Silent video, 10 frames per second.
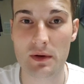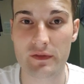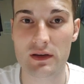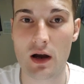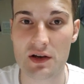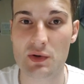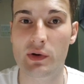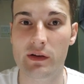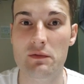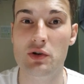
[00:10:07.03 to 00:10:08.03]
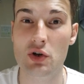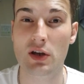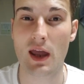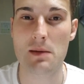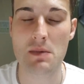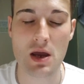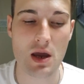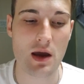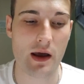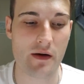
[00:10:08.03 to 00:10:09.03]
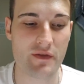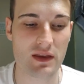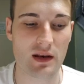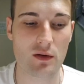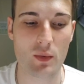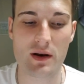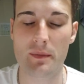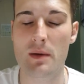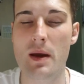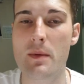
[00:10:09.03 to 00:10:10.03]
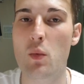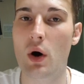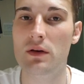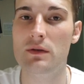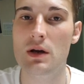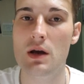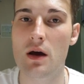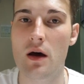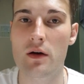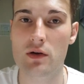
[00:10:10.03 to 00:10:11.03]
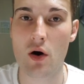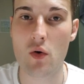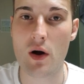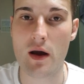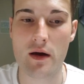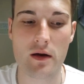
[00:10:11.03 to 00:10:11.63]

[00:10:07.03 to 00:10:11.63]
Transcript: I think that Arsenal are going to give them a good game, and I think that they'll win it by maybe one goal.